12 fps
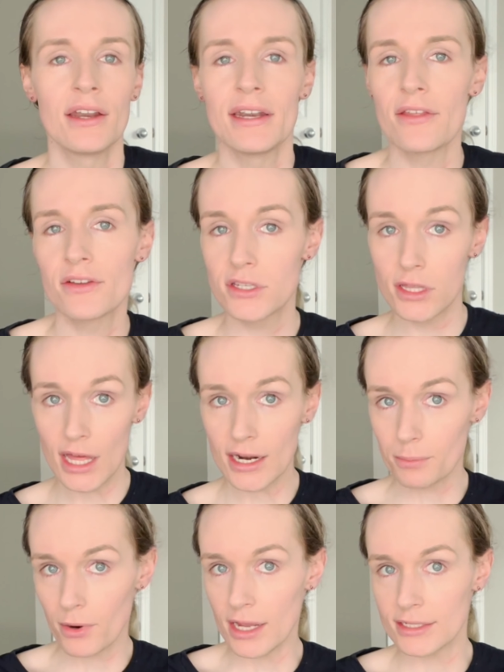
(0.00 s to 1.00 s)
Now there's a lot
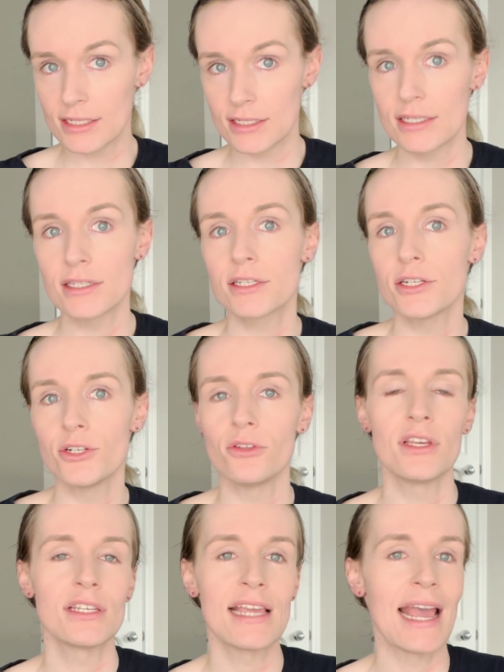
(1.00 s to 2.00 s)
of processes to do
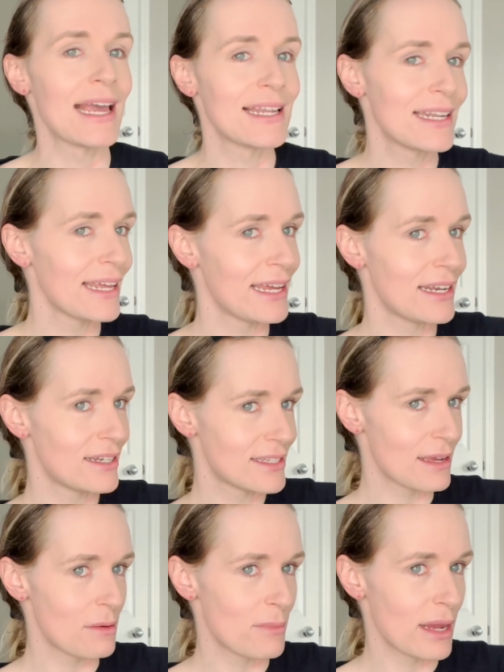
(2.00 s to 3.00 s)
this, and in
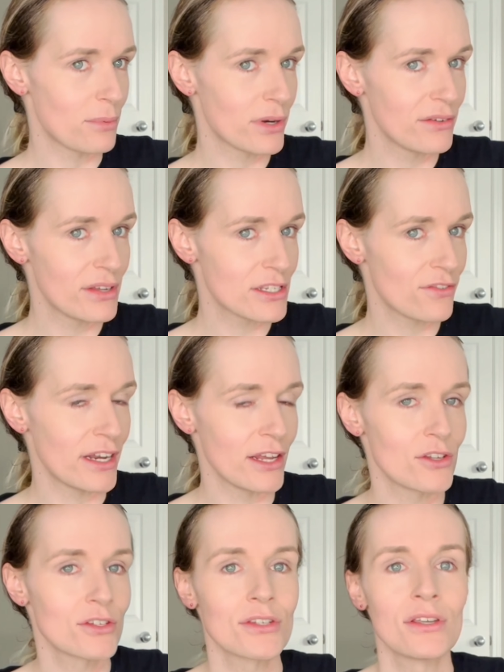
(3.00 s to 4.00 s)
some of my previous
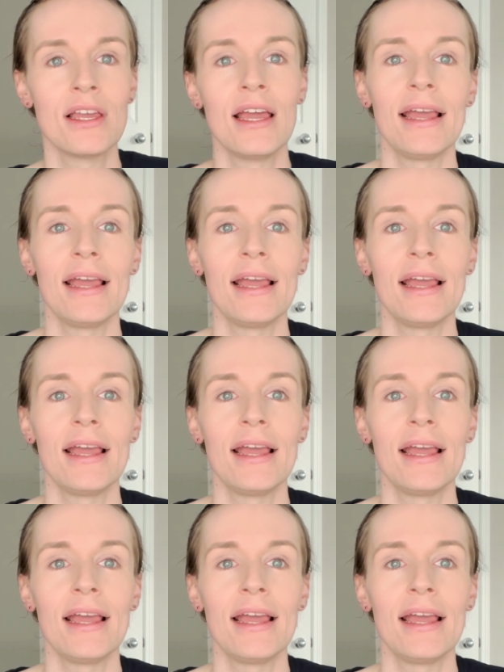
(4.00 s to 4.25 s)
videos,